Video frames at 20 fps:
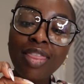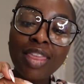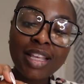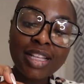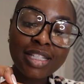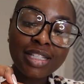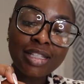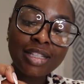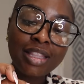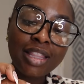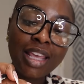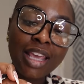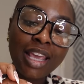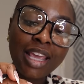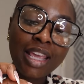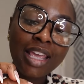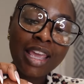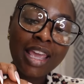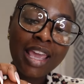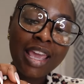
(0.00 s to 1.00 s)
This
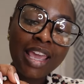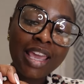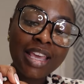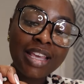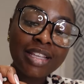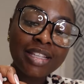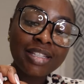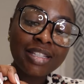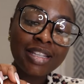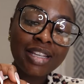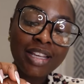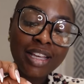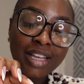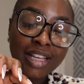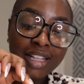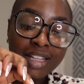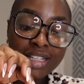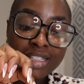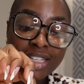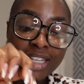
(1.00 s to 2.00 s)
thing is...
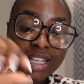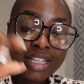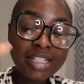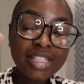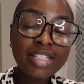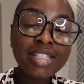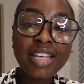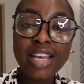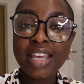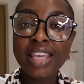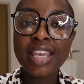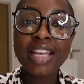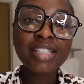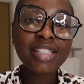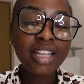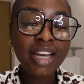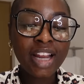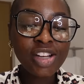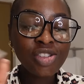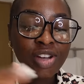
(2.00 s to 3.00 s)
This thing is sick.
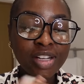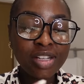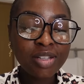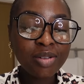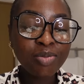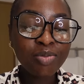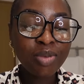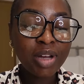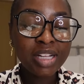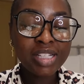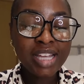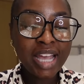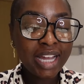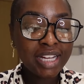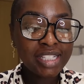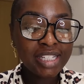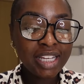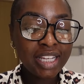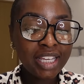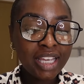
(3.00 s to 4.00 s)
Yesterday I tried to
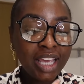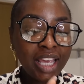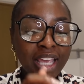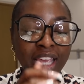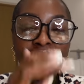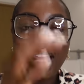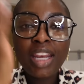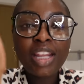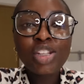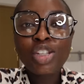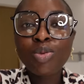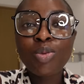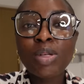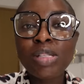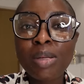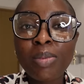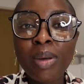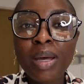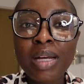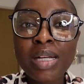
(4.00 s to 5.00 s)
attach it and it just
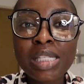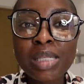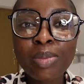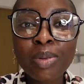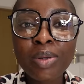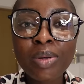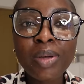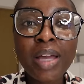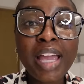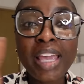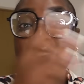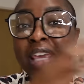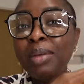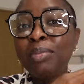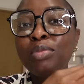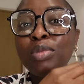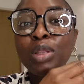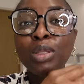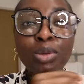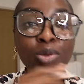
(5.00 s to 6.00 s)
wasn't possible. I
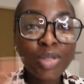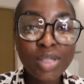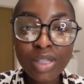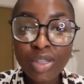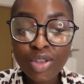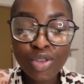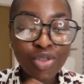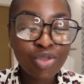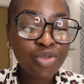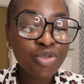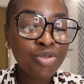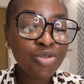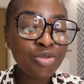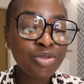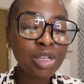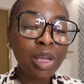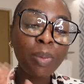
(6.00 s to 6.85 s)
kept losing the screws.